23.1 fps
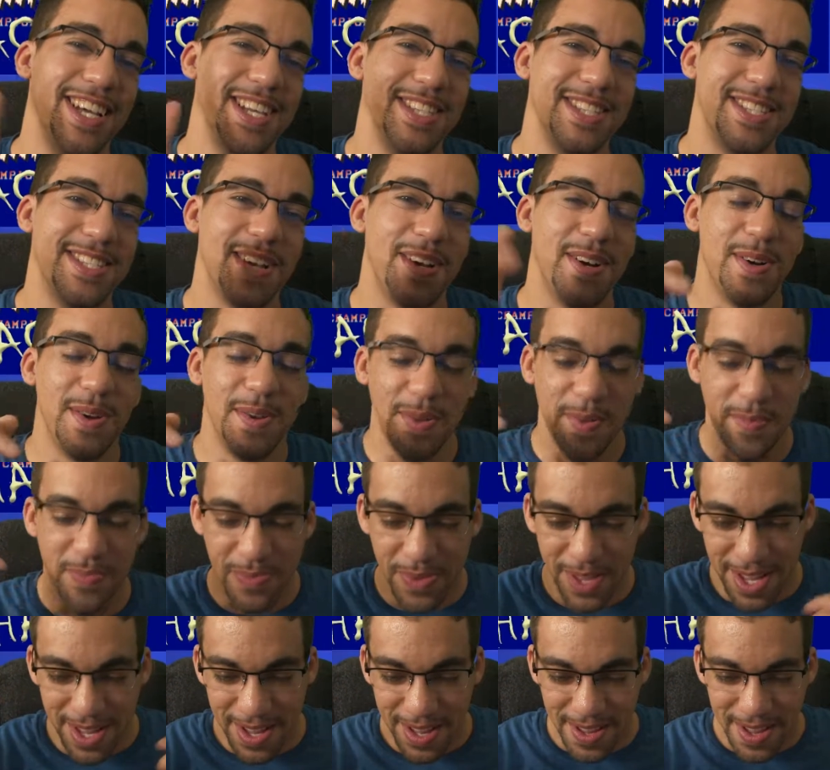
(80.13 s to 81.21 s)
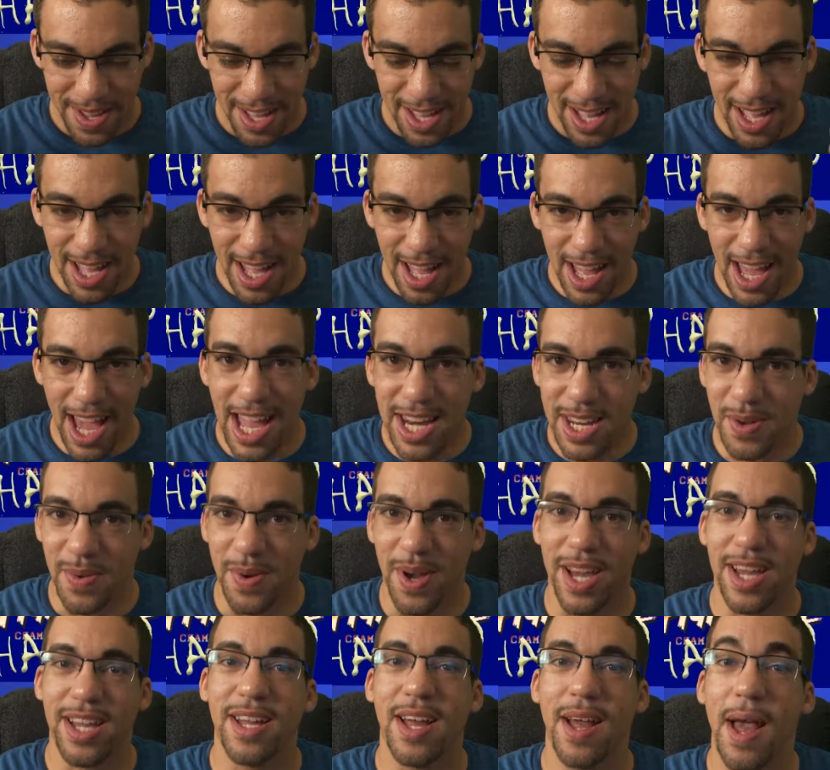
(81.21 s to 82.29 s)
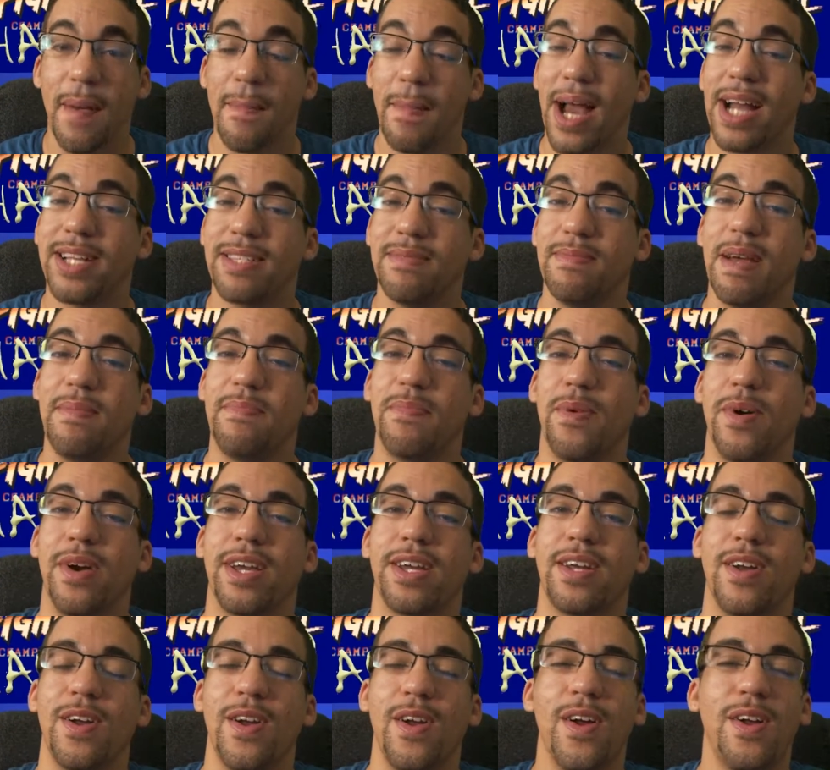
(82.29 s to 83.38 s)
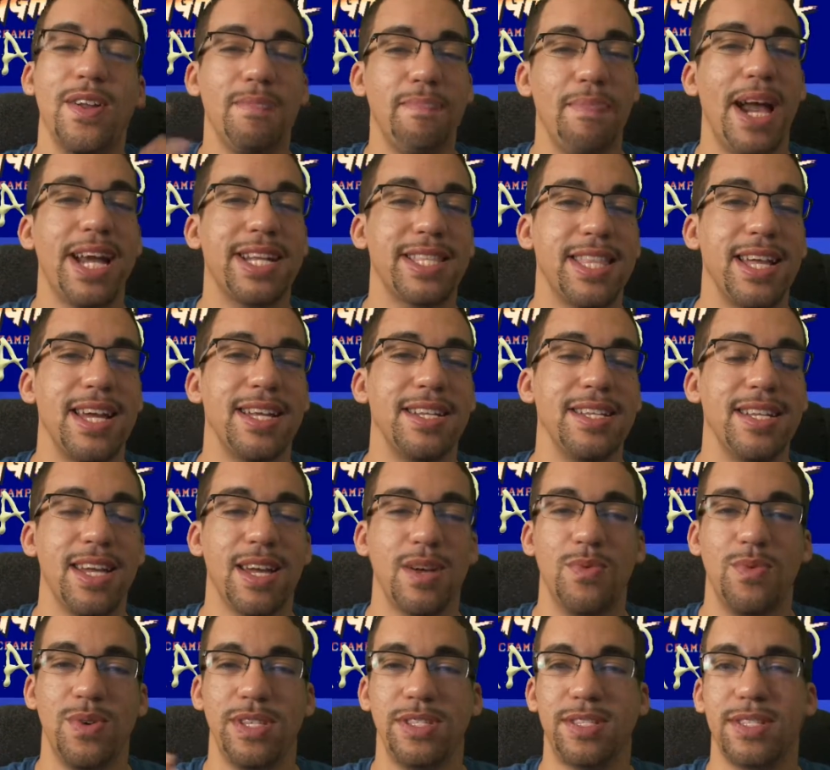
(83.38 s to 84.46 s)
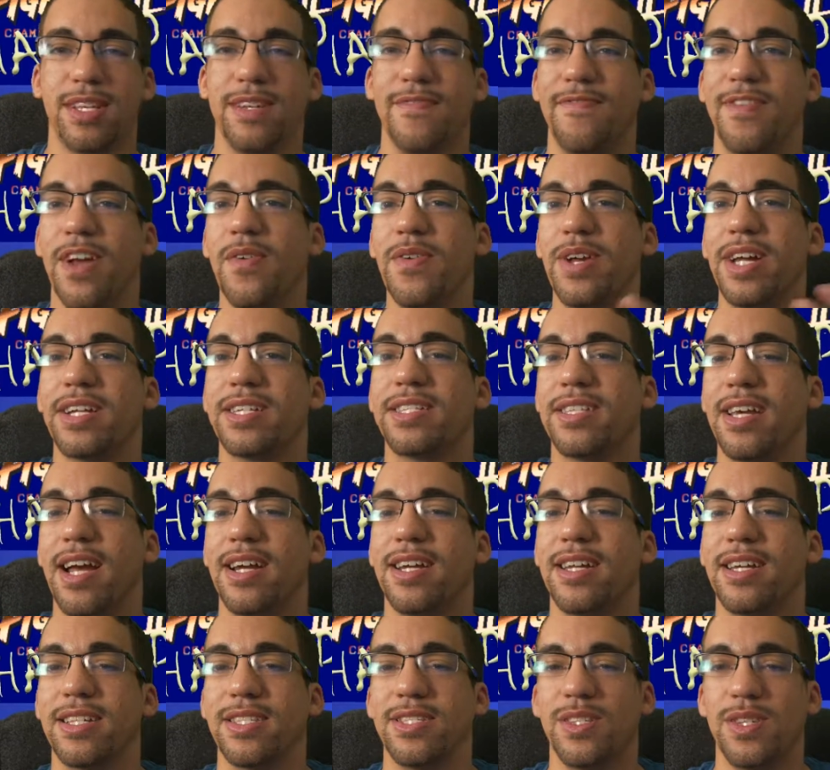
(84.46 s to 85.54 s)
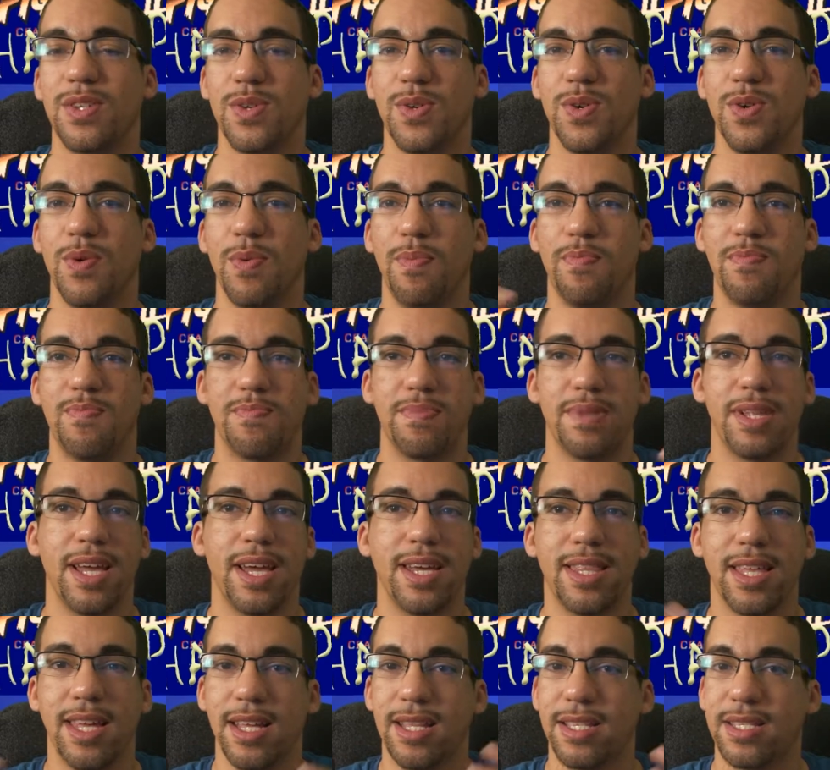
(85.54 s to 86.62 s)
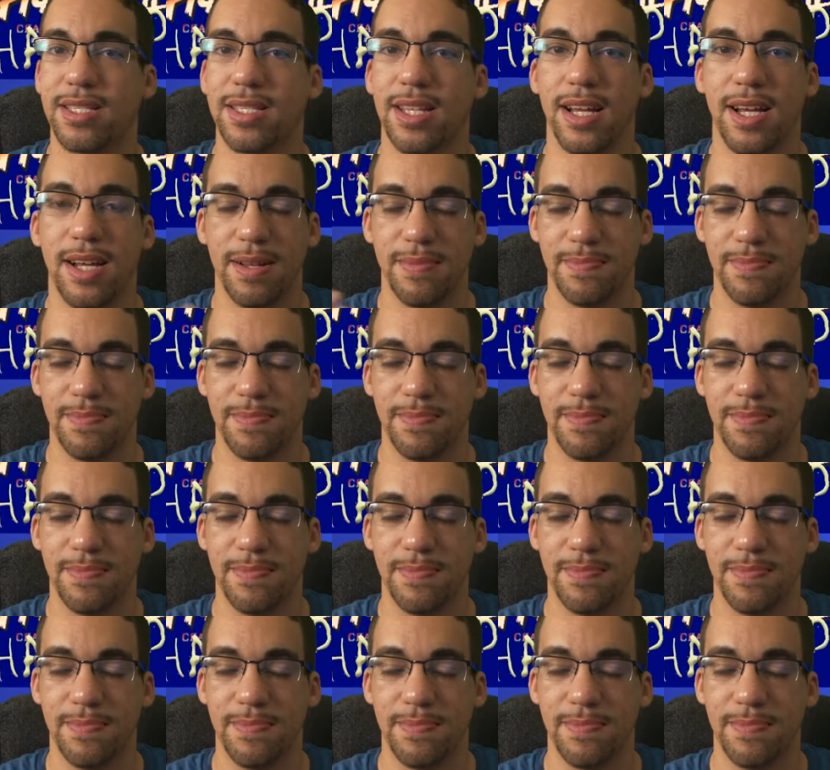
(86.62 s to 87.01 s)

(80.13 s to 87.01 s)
So anyway, back to my point. Back then, it was very exciting to play these